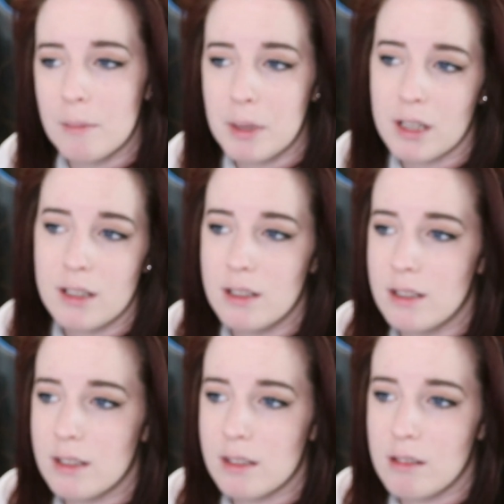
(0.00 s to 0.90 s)

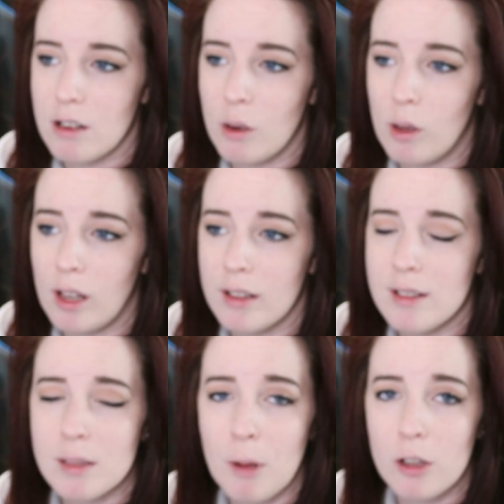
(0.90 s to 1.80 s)
because, you know, a lot of
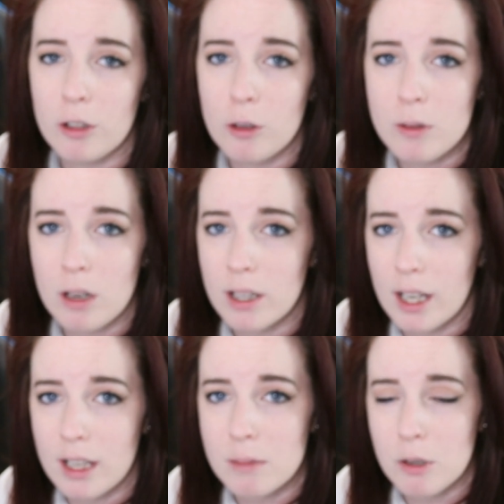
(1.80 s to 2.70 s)
these smaller groups aren't
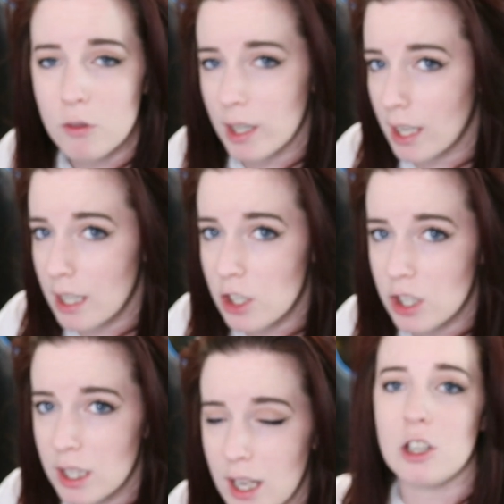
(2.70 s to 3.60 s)
getting as much
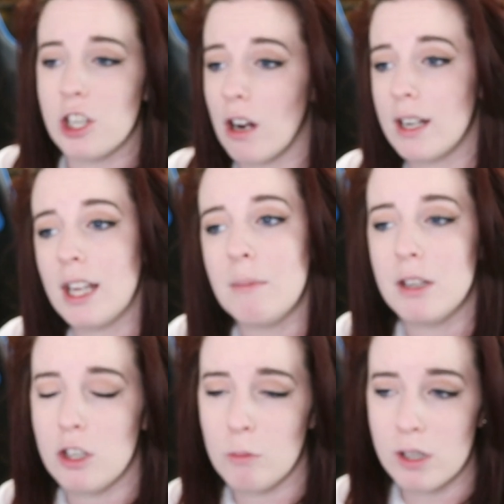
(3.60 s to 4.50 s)
recognition. She already gave
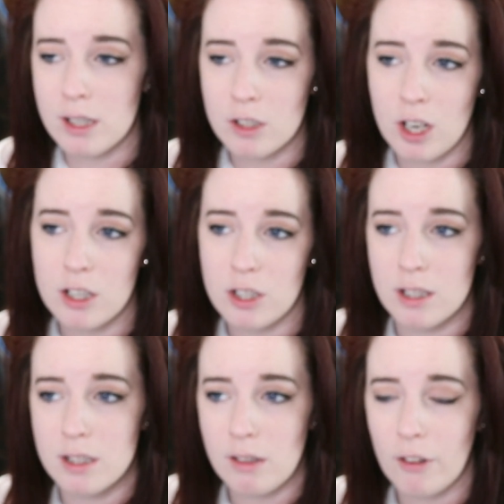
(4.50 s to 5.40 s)
me 2 more
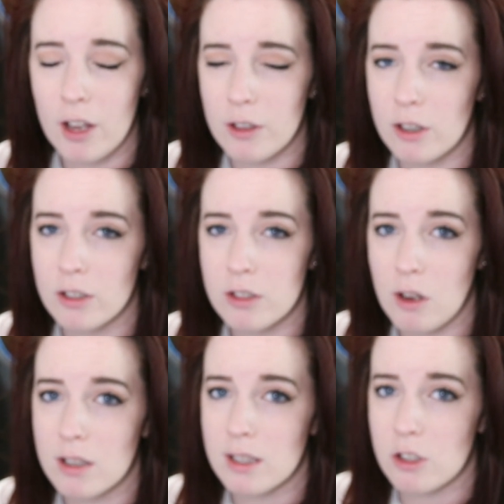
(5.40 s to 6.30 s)
suggestions for other
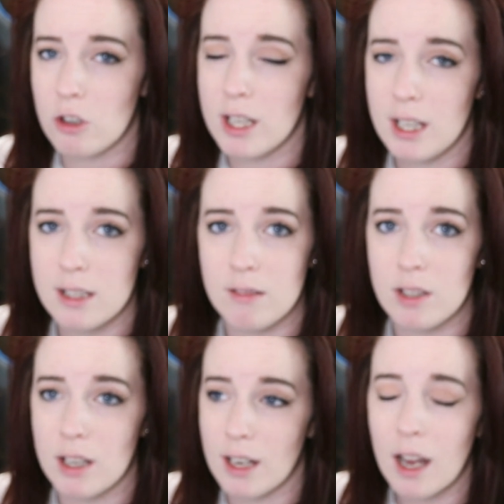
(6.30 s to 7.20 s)
songs that Stray Kids have
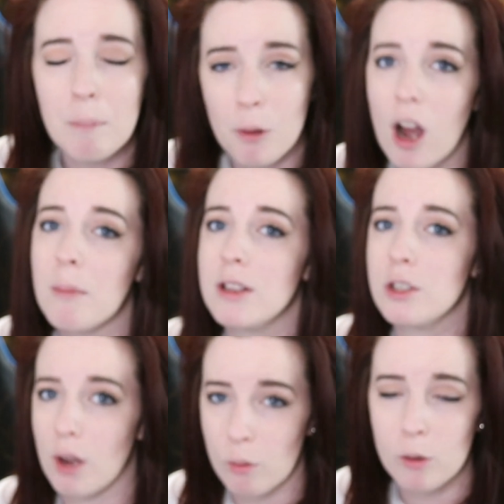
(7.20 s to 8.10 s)
done, and I
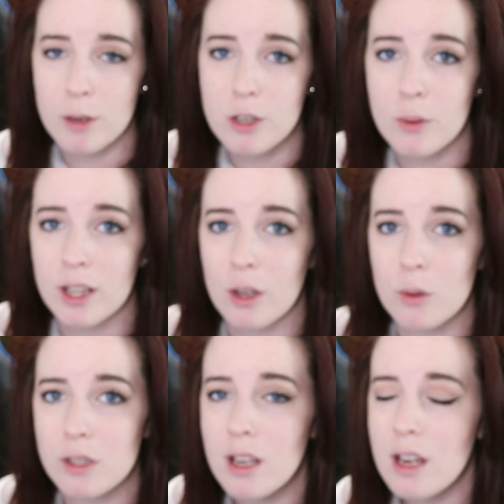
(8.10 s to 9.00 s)
promise you I will be doing
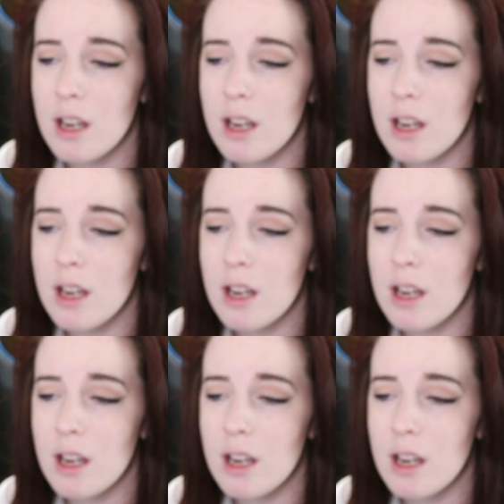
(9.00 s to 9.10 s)
those.